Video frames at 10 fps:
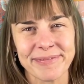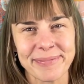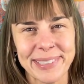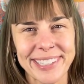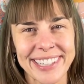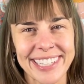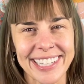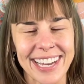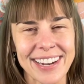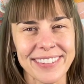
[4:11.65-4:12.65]

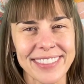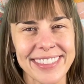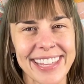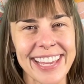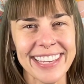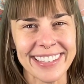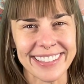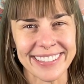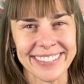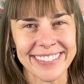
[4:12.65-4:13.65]
Breathing out,
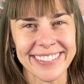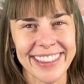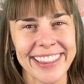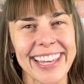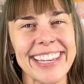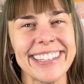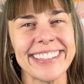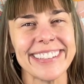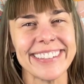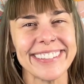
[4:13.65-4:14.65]
thank you,
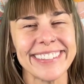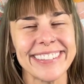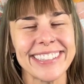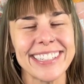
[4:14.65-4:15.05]
thank you.